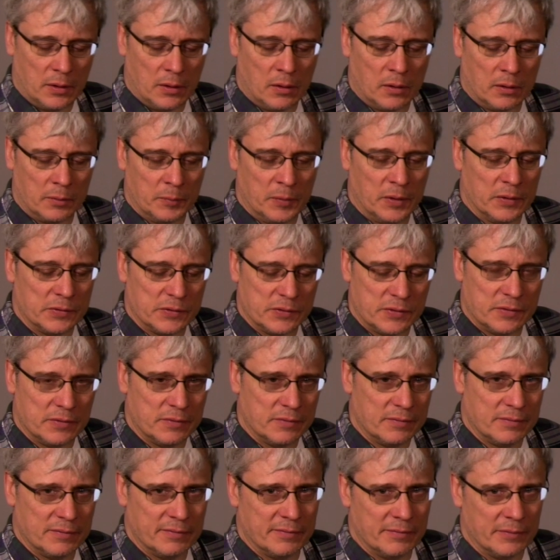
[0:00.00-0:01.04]
augments
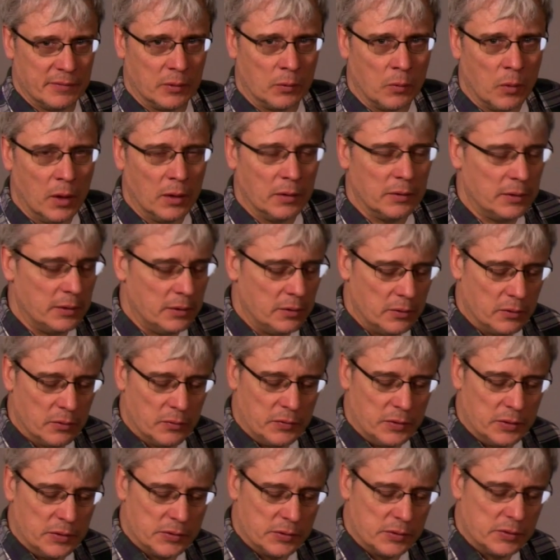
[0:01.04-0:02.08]
the quality of your
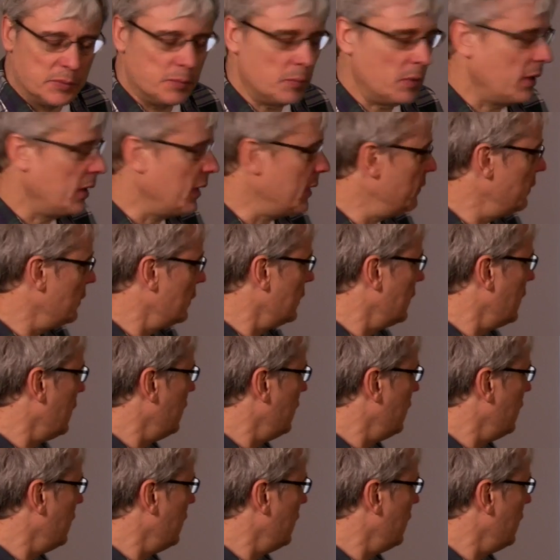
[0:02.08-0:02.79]
thesis by having